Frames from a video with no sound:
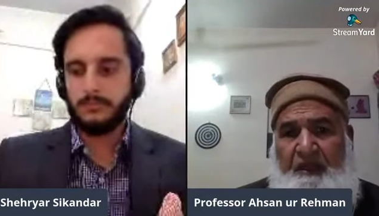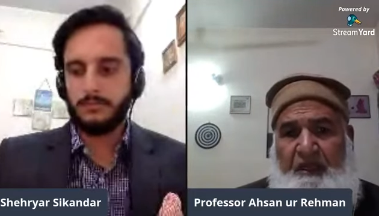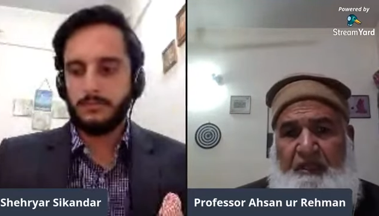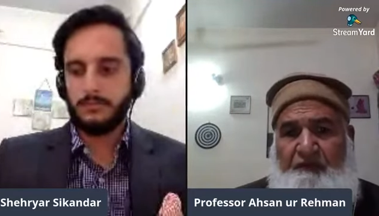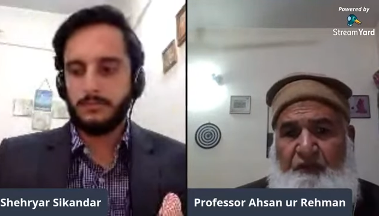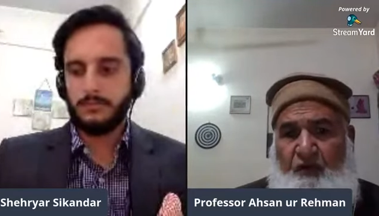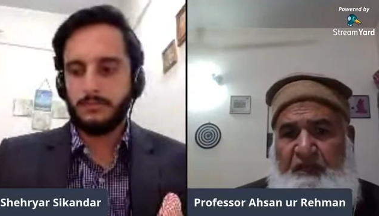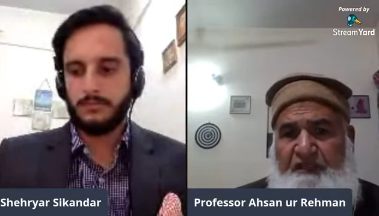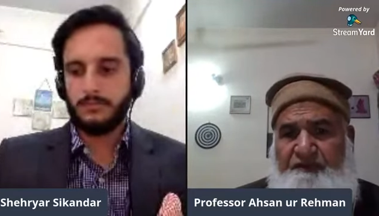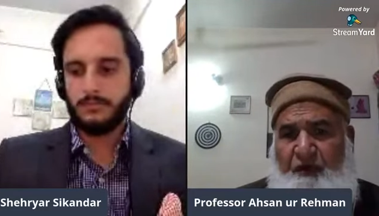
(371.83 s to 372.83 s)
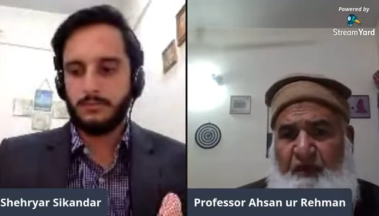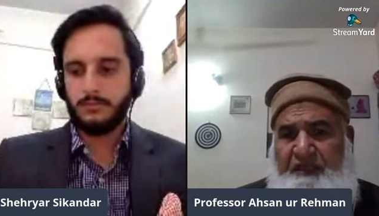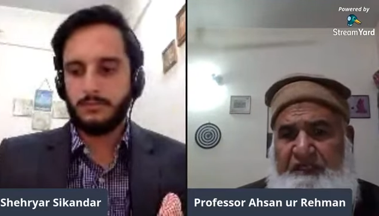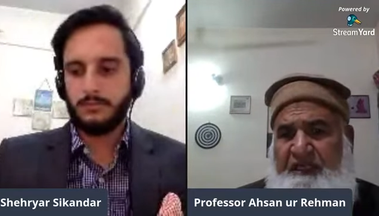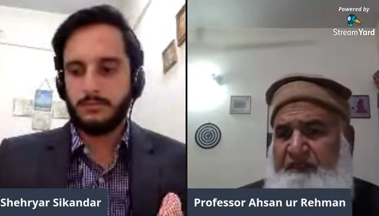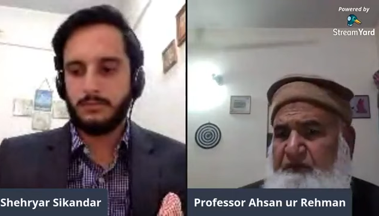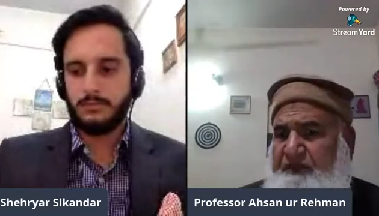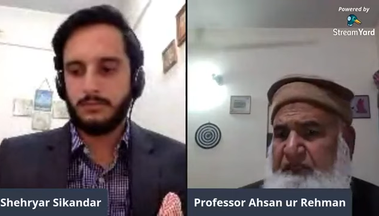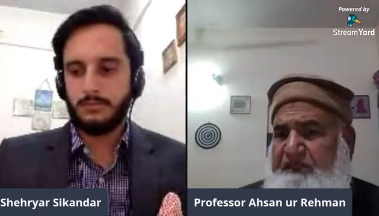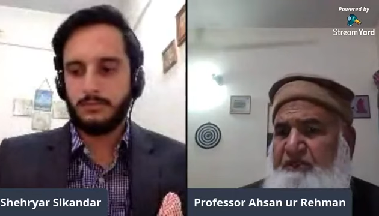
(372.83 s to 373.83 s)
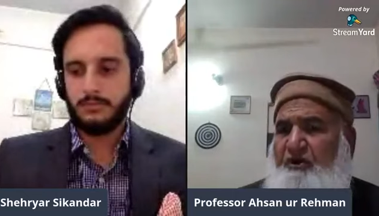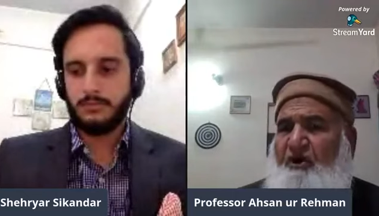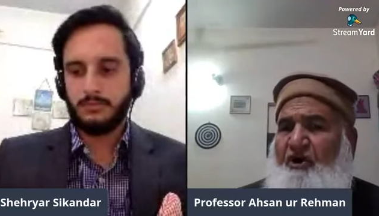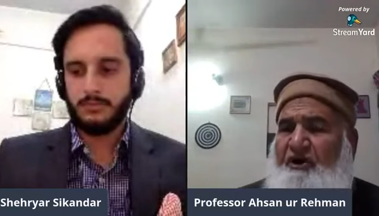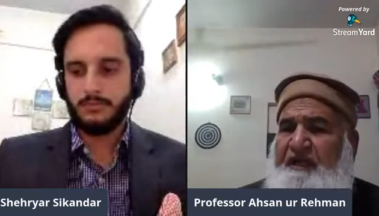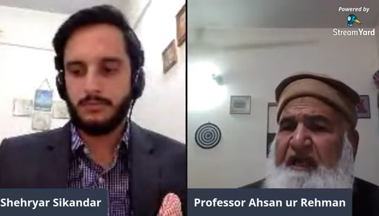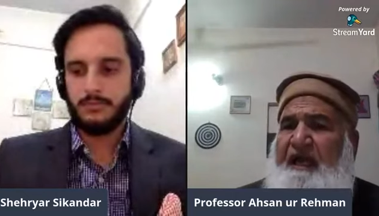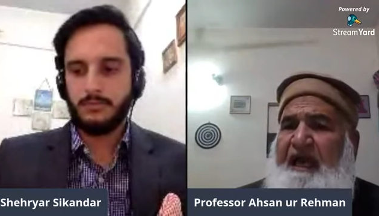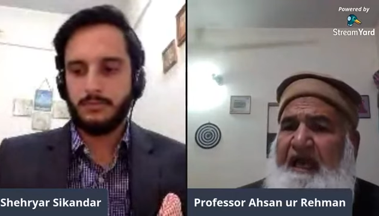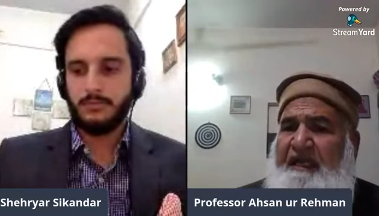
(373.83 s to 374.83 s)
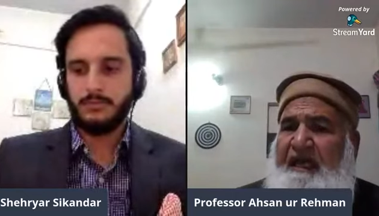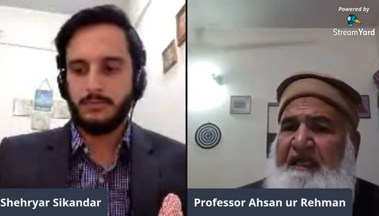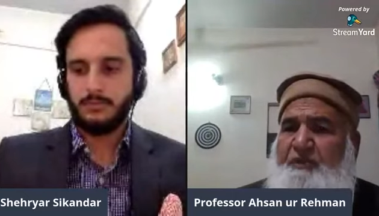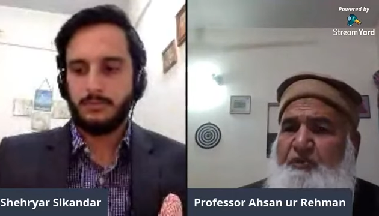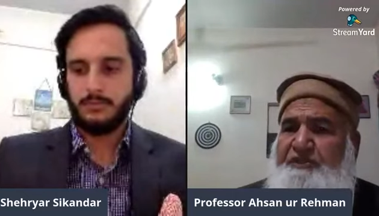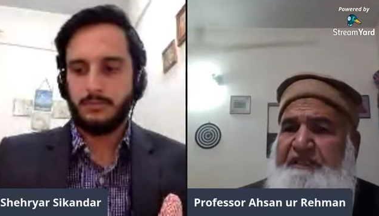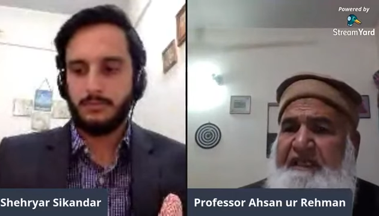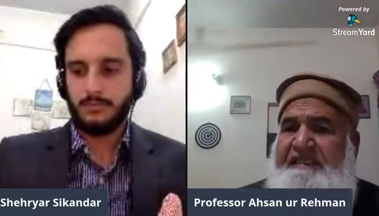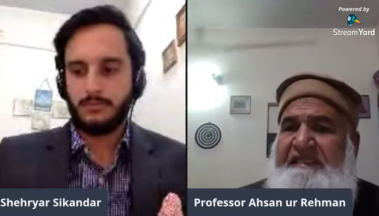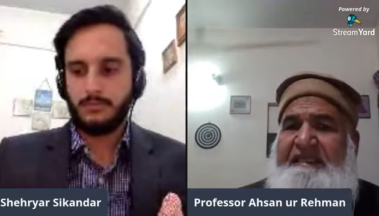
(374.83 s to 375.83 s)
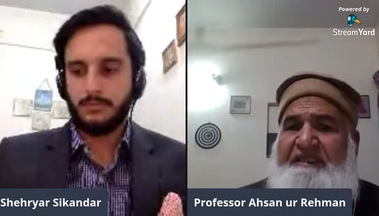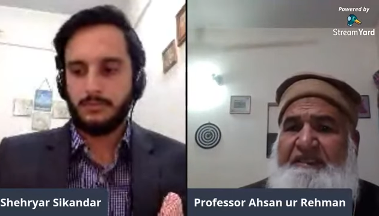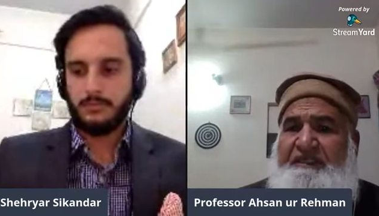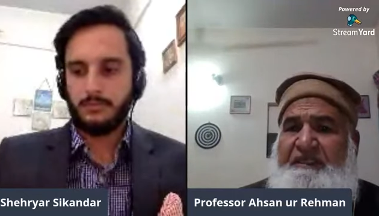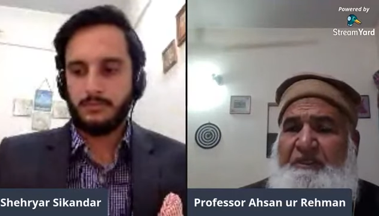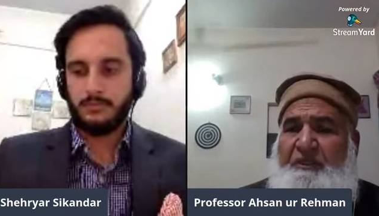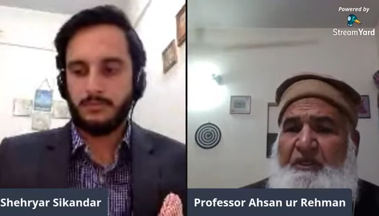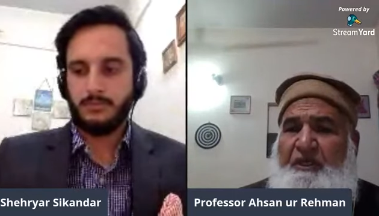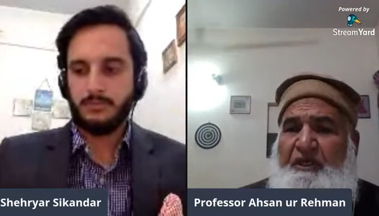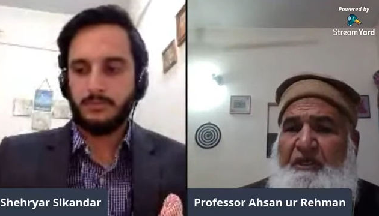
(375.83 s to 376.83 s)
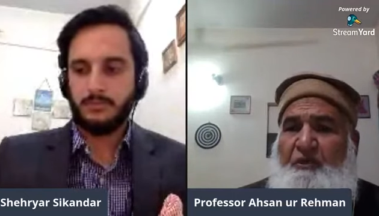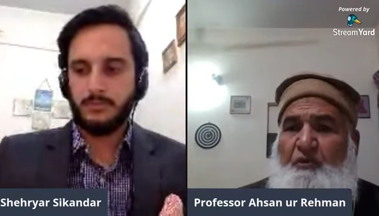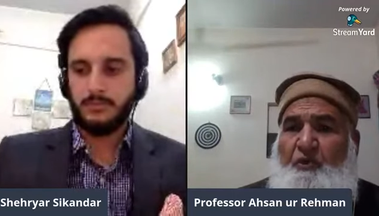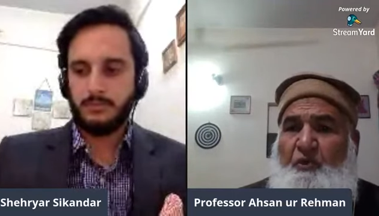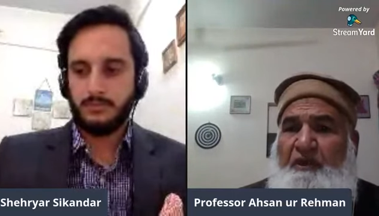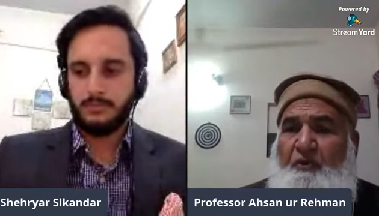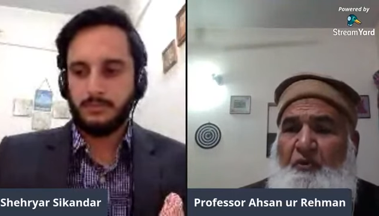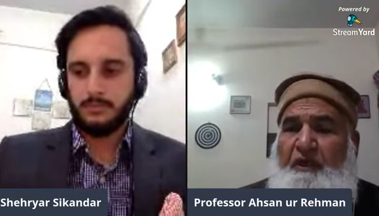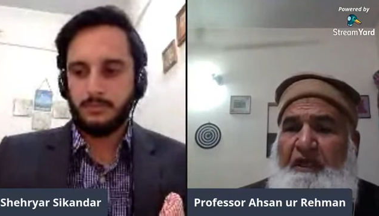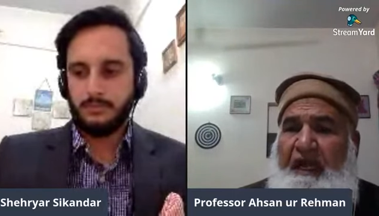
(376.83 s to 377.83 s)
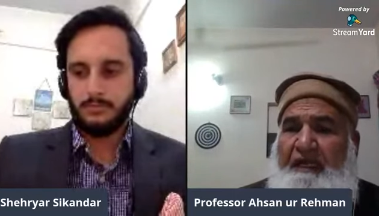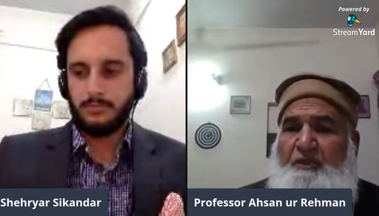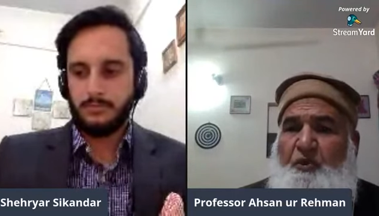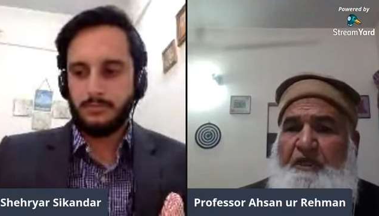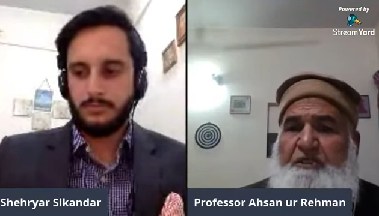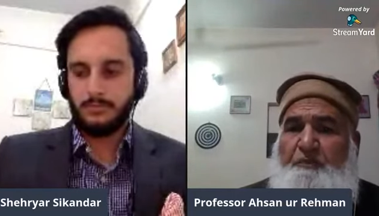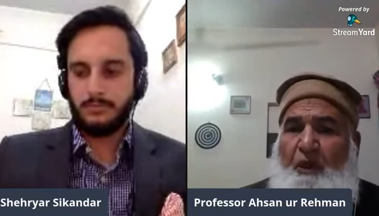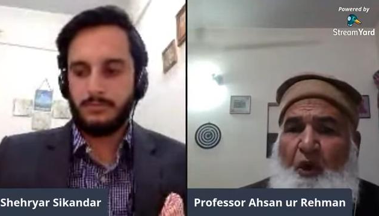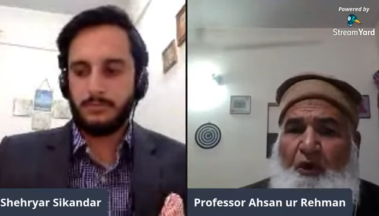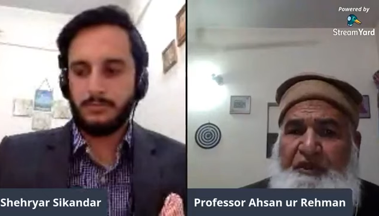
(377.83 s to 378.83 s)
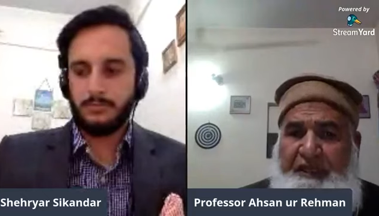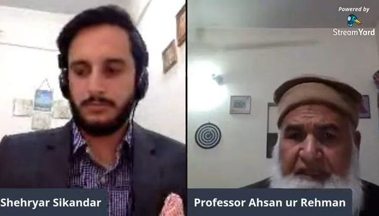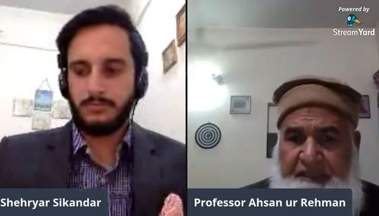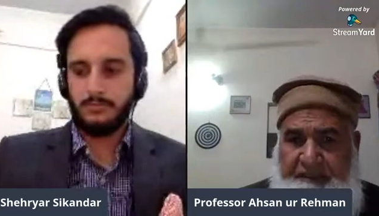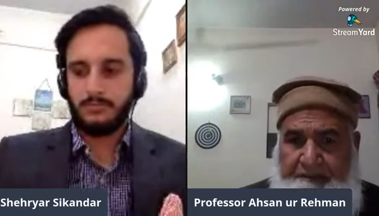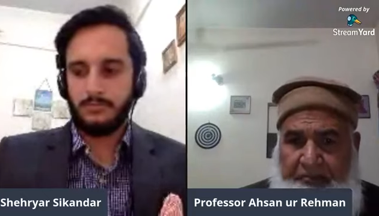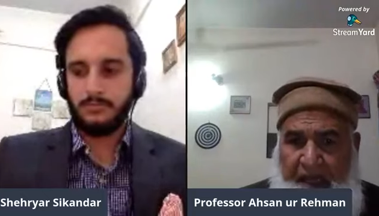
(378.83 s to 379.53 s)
Speaker 1: The focus of all these activities on an enthusiastic reader, you know, who would like to explore things,